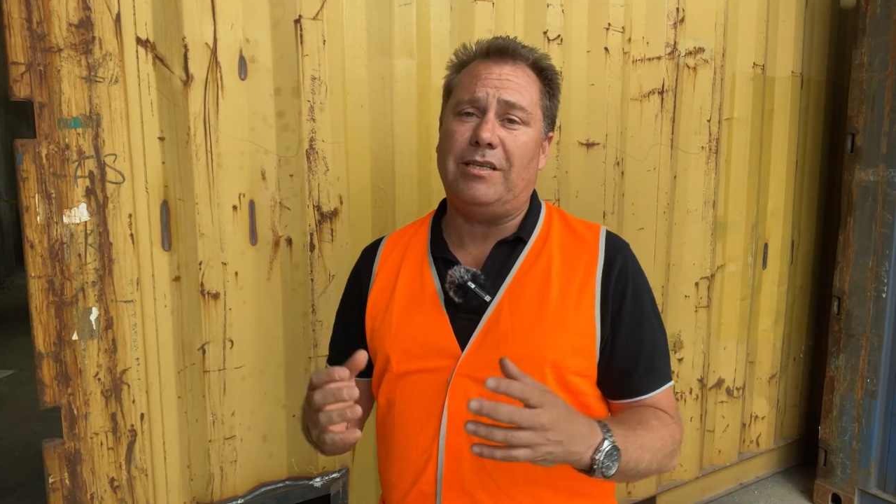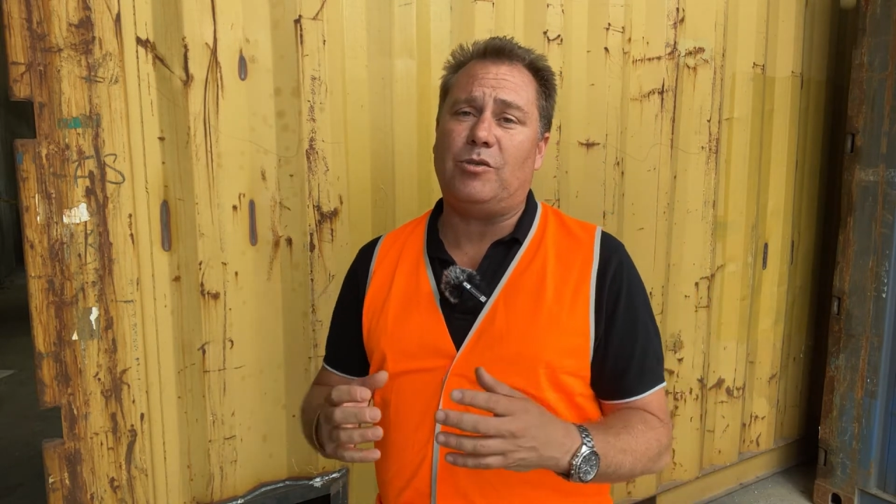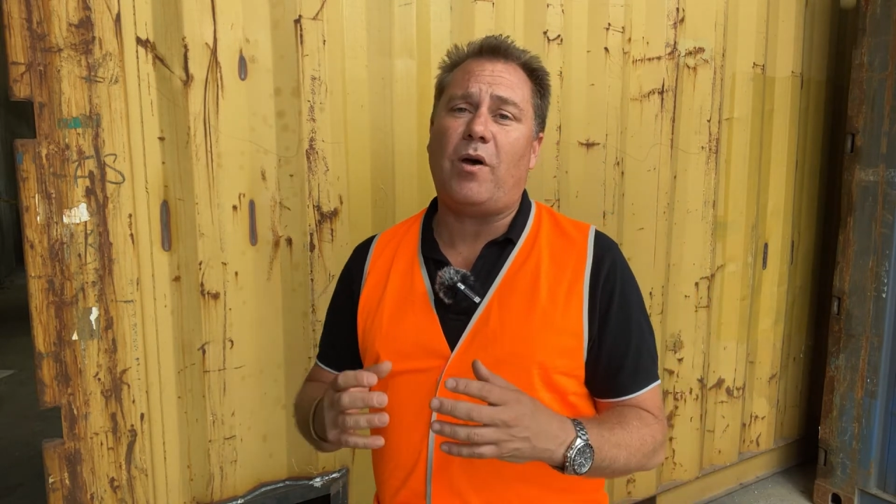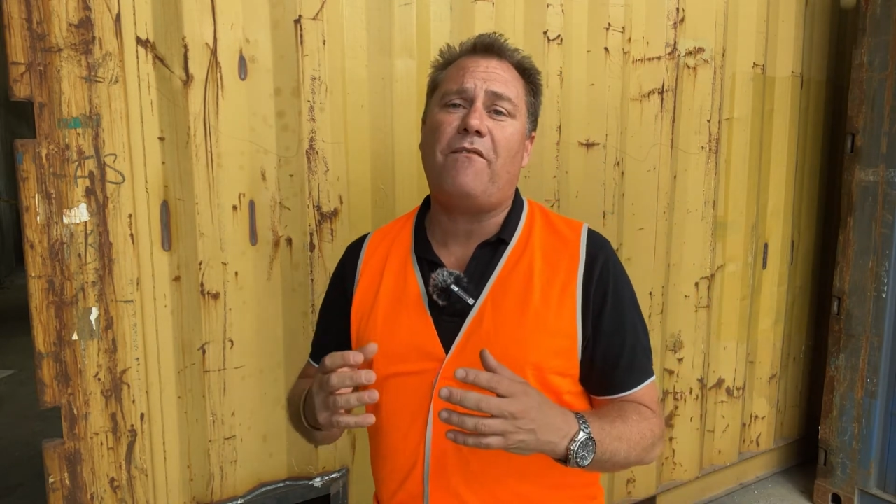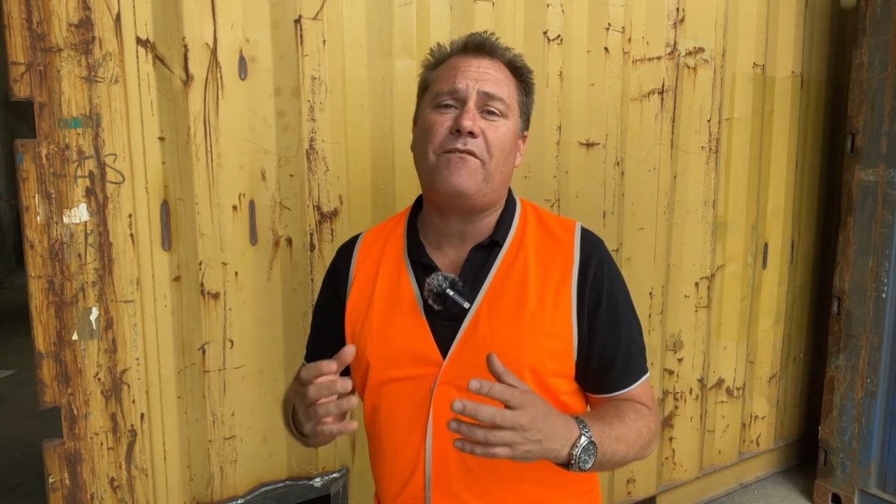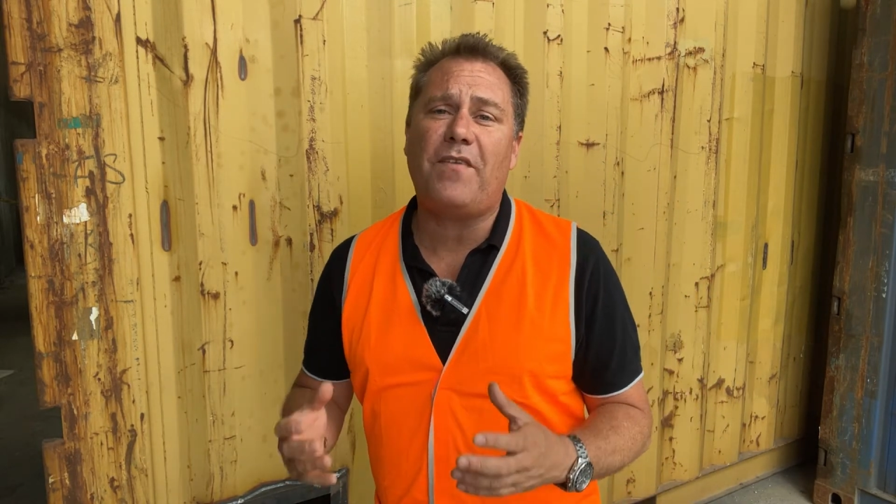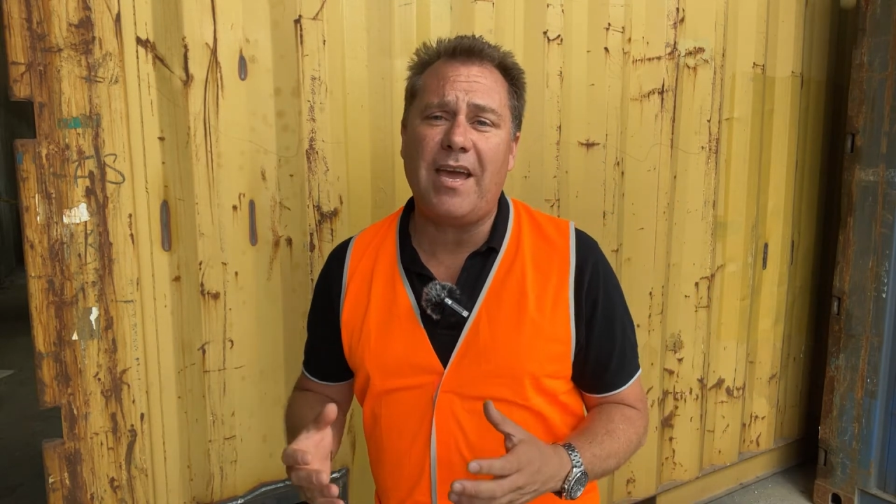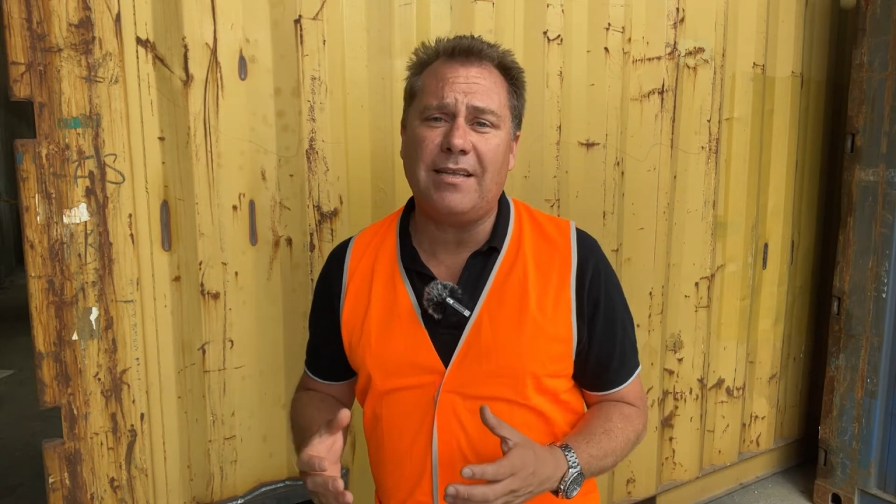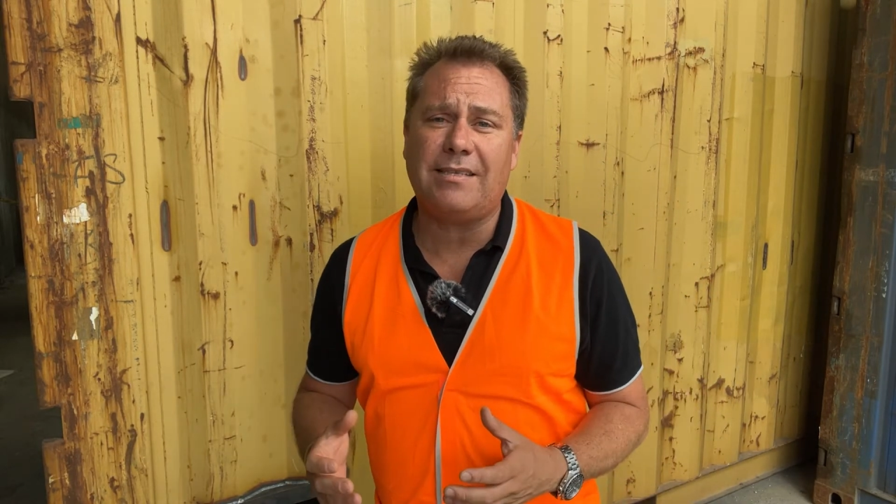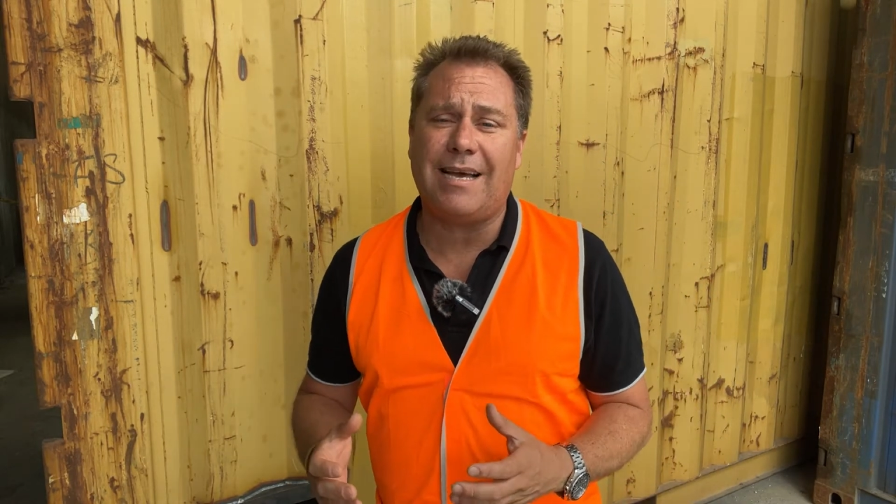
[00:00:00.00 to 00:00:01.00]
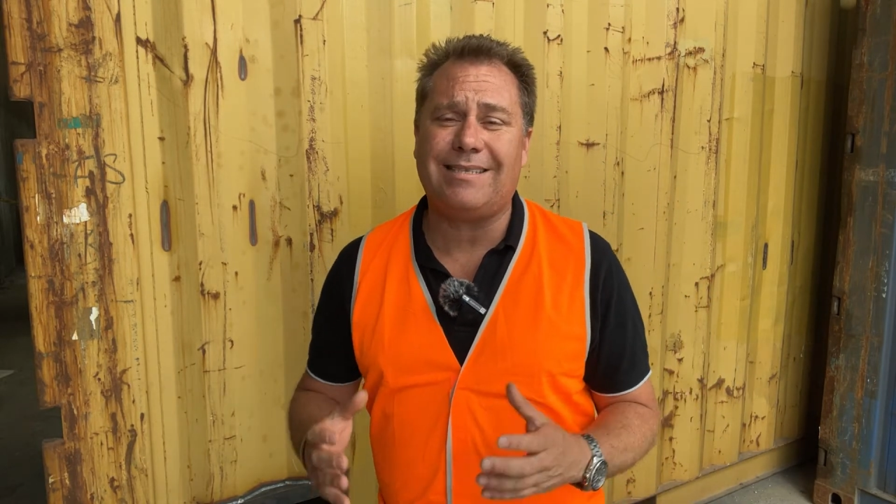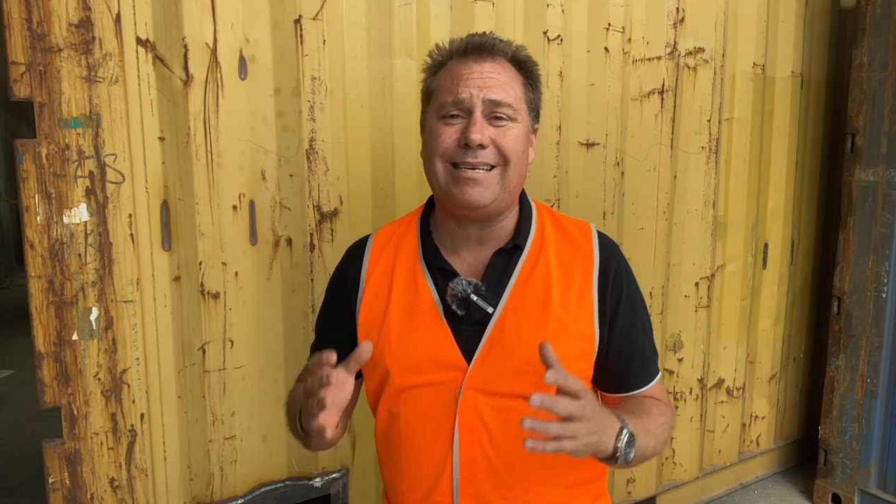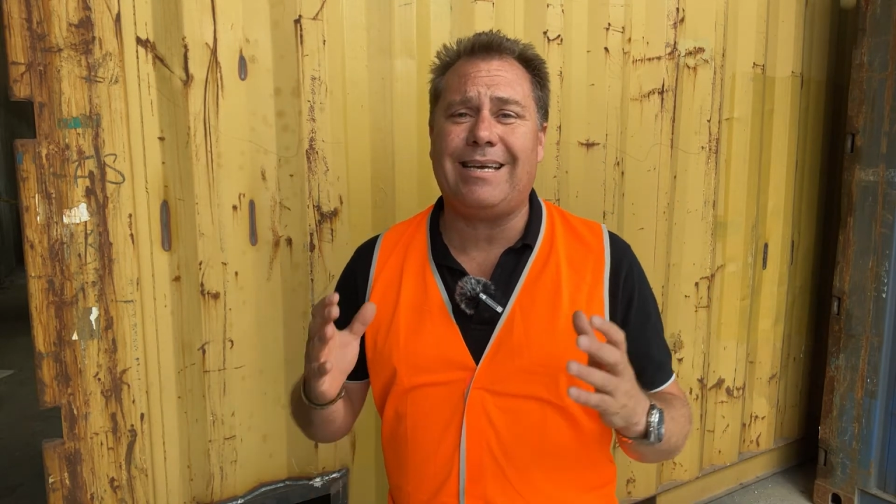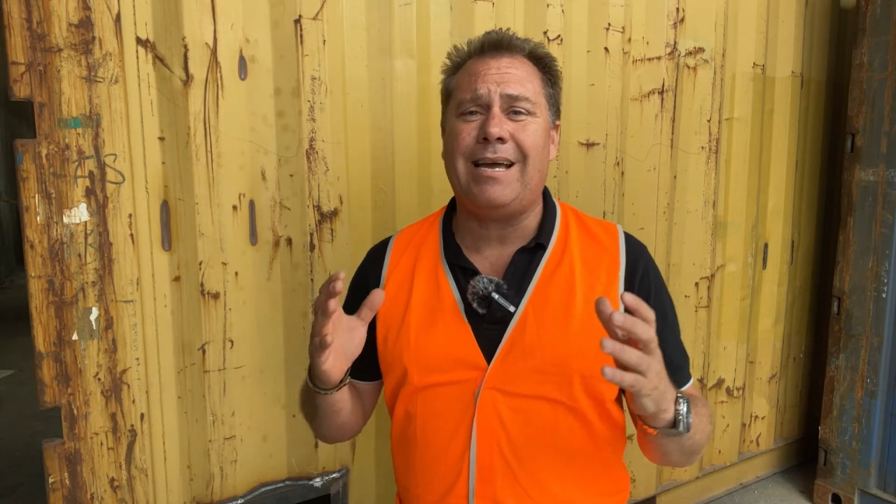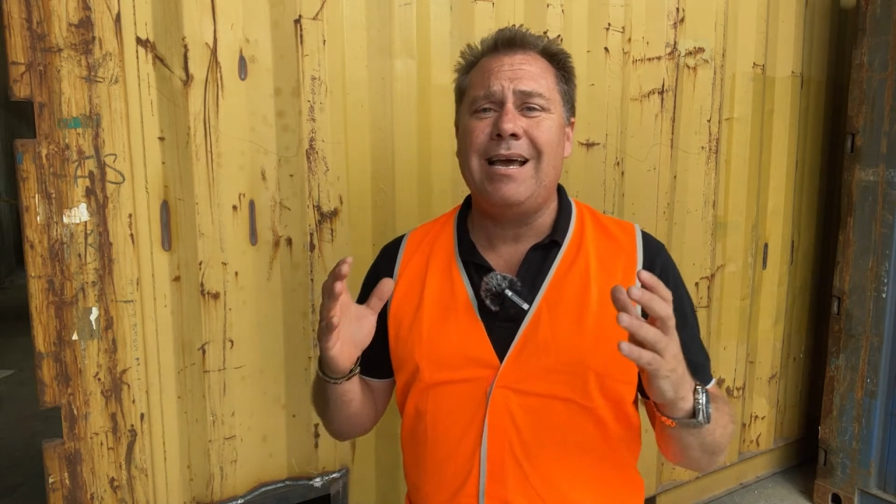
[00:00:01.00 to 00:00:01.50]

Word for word: into a fantastic